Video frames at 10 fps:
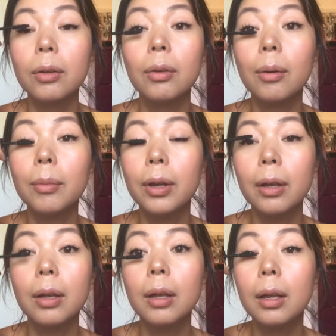So I'm
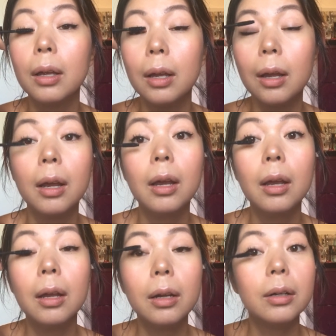gonna
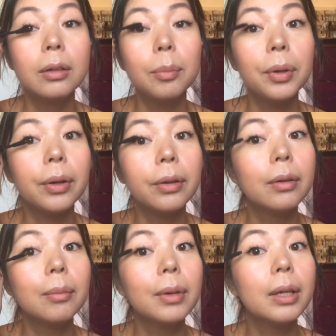just put on some